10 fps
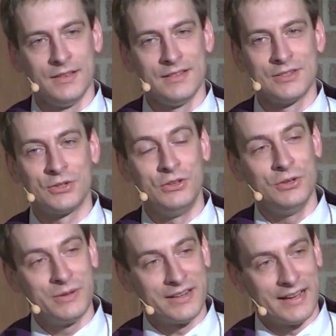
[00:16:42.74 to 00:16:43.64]
So
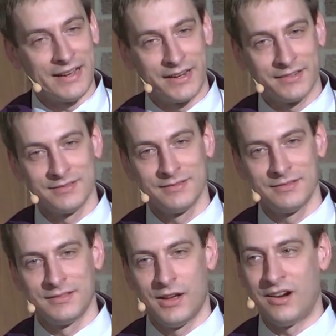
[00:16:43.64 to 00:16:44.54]
you and I
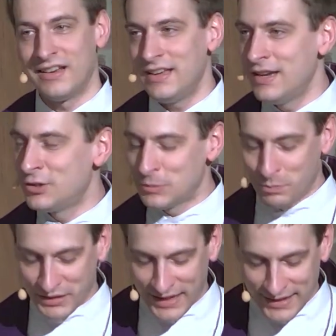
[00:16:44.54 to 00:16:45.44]
are each
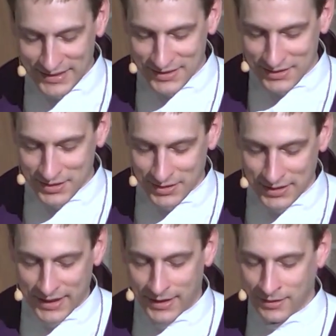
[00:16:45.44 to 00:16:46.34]
blessed
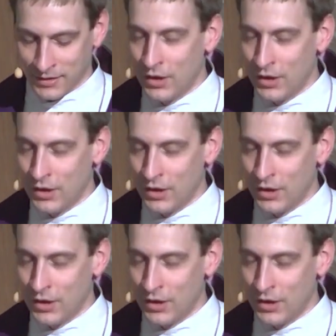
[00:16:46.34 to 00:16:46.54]
today